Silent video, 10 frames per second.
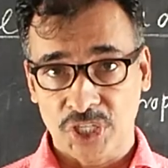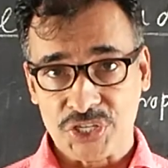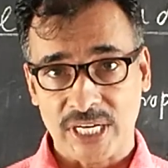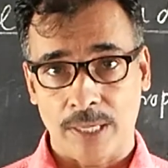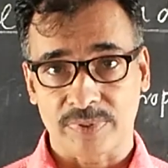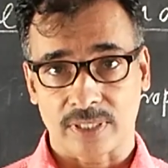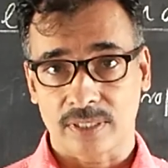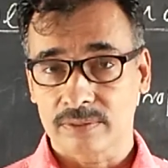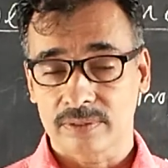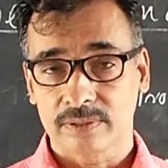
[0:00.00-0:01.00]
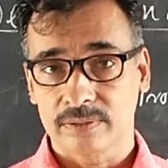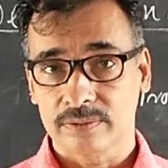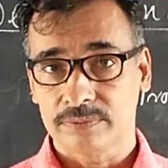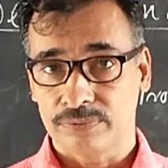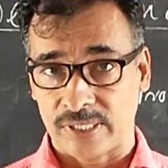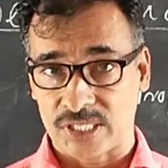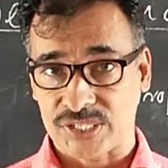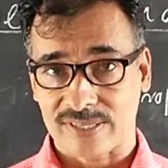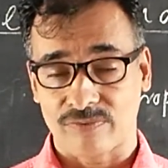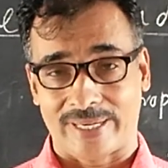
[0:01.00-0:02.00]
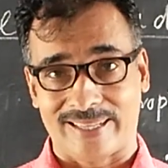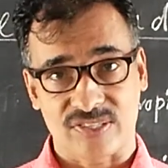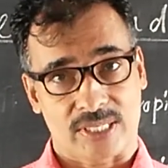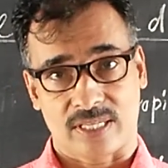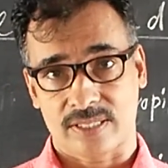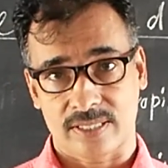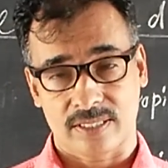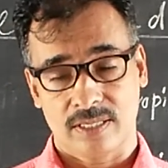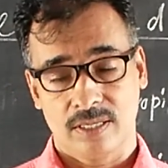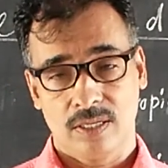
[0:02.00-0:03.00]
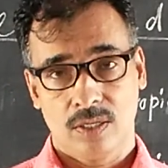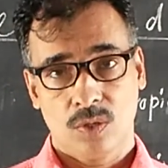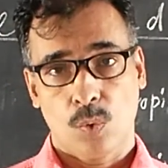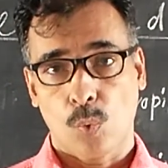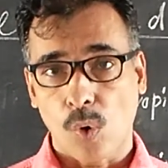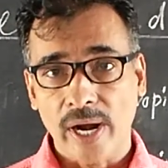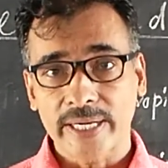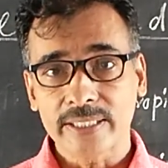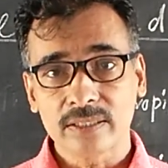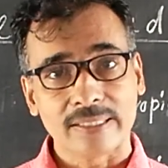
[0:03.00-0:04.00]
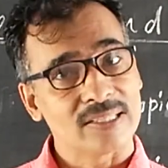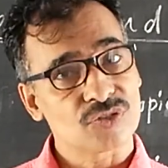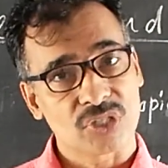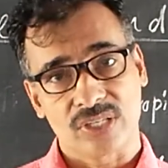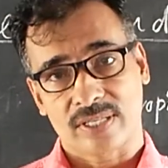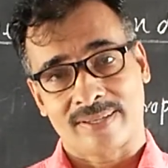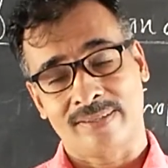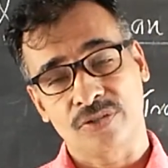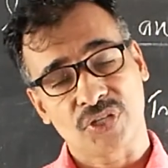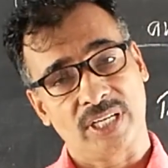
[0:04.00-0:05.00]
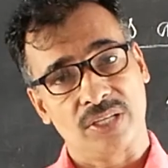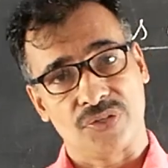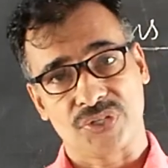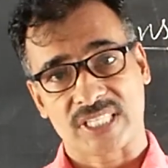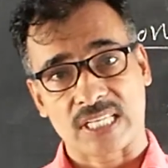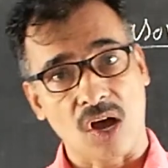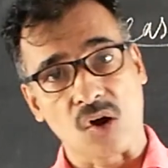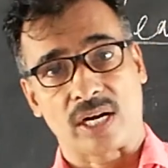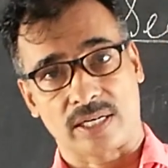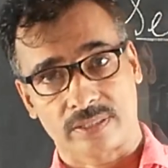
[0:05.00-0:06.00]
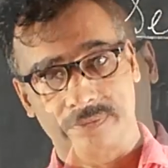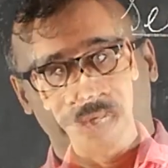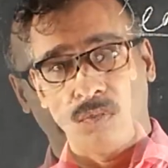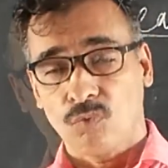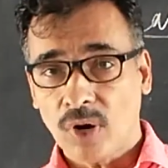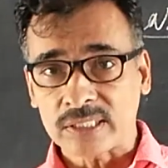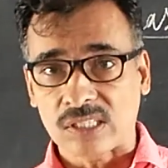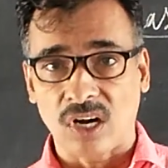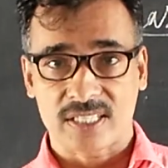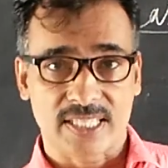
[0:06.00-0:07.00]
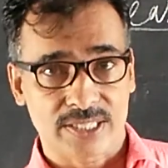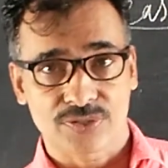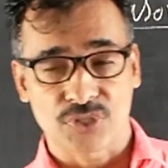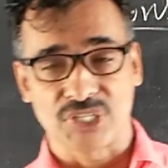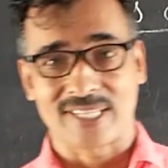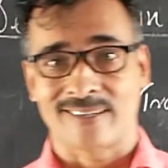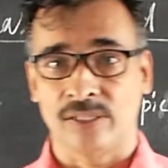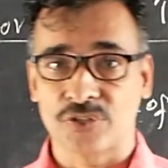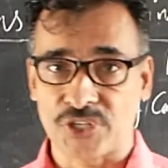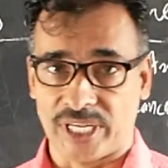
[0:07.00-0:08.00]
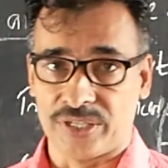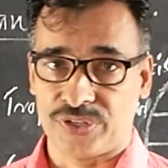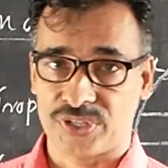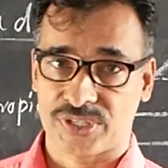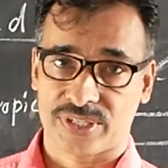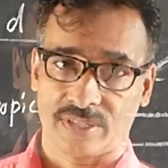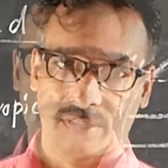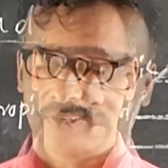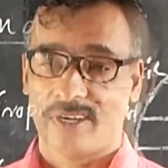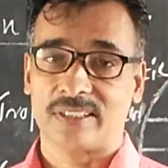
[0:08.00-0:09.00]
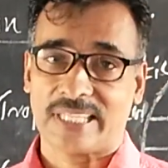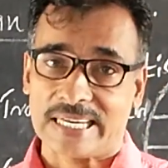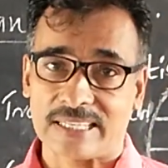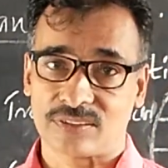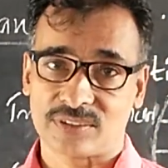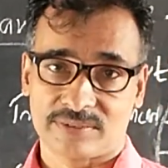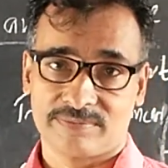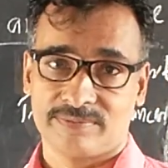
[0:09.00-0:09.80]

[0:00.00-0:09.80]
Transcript: this chapter, first we discuss why these seasonal changes occur. What causes seasonal changes on the earth?